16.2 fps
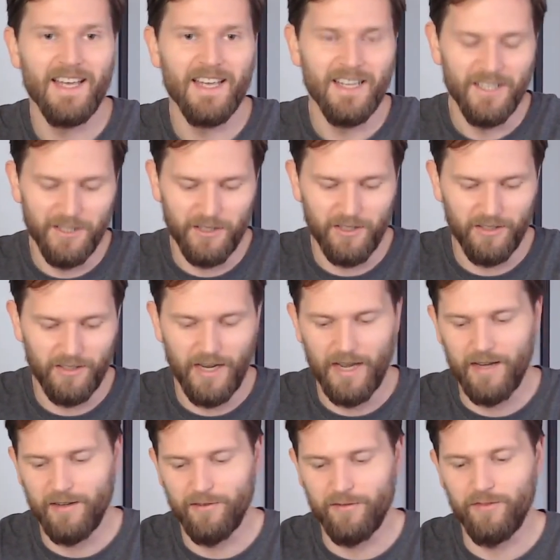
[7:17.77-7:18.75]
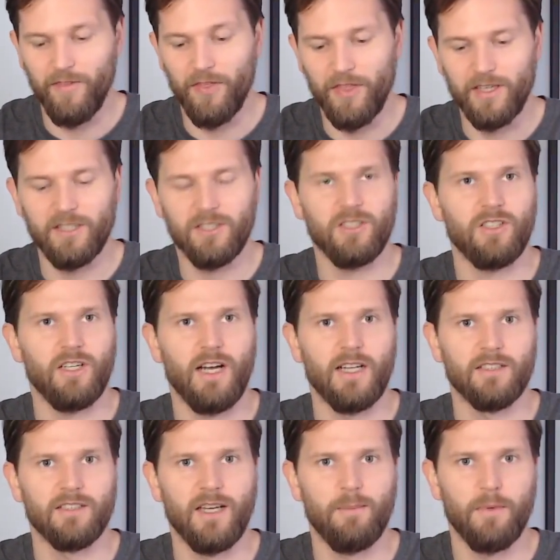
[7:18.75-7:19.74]
You could have this
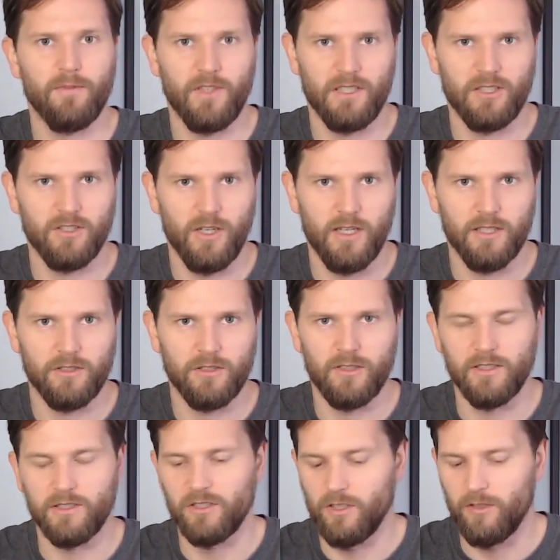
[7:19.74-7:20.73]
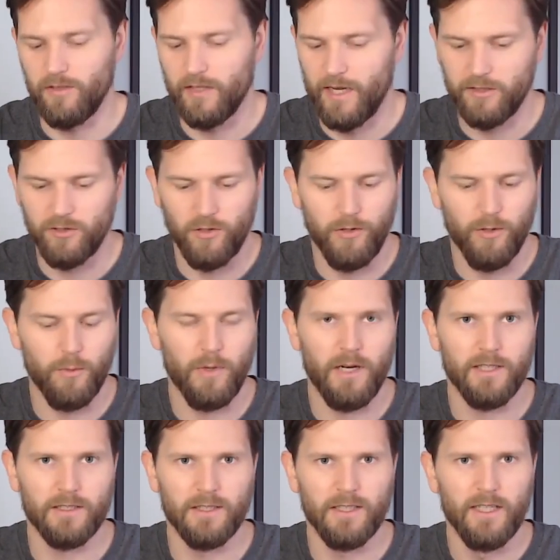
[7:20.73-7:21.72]
on top of a saucer and still catch all the
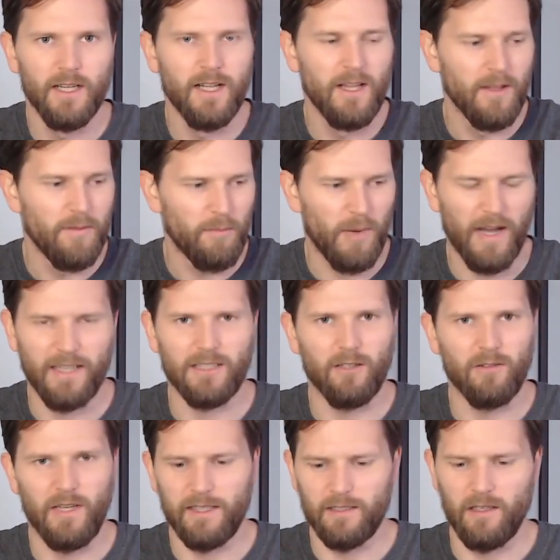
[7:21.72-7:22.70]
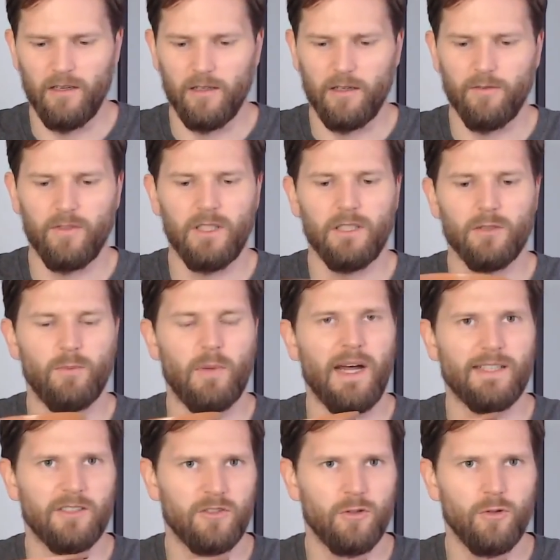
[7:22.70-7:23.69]
water, but I don't like the look of these
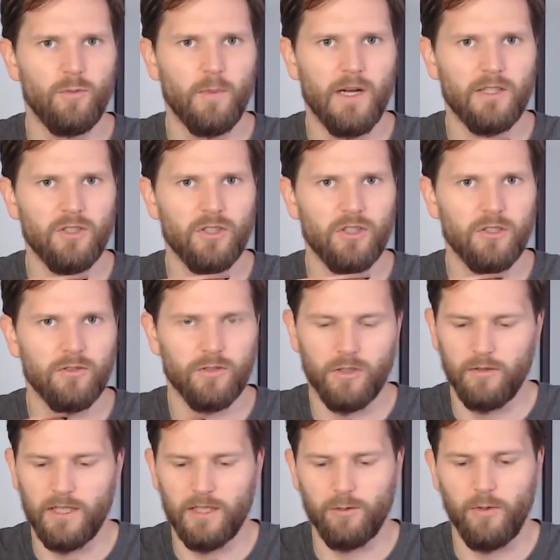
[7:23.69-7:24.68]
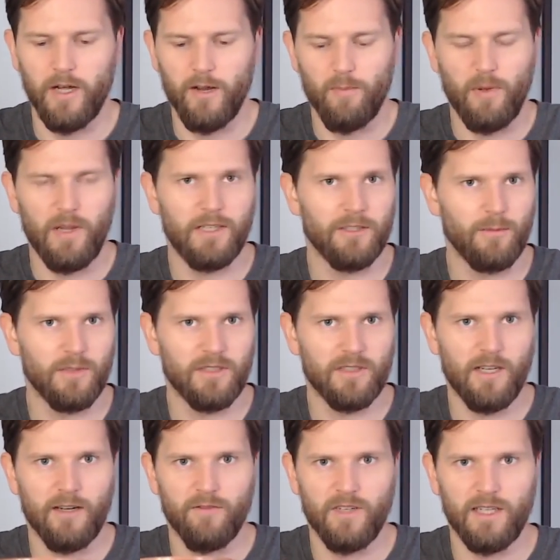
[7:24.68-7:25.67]
pots too much, so that's why I place them
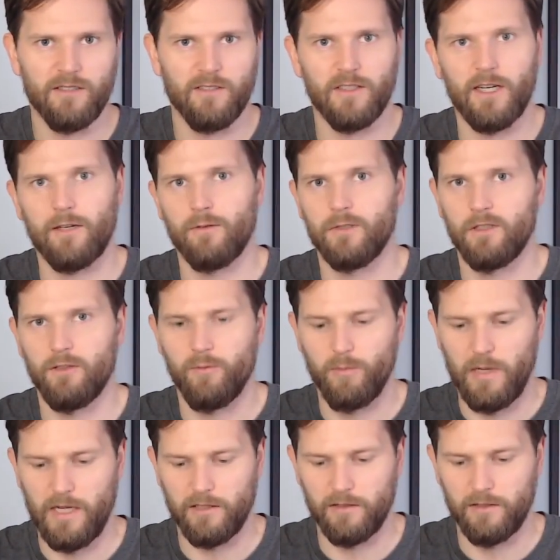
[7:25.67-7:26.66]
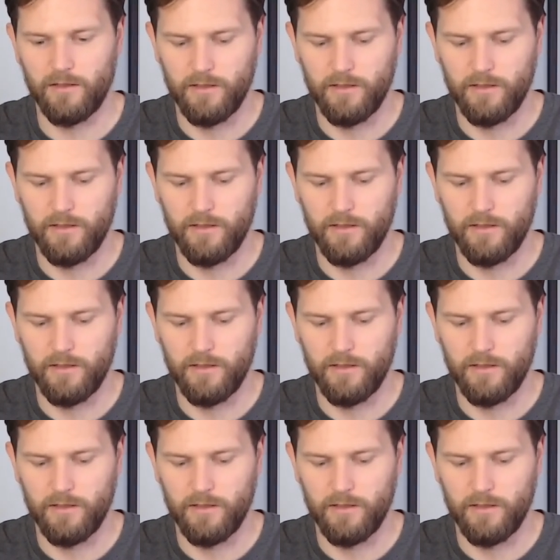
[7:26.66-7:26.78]
inside of nice decorative pots.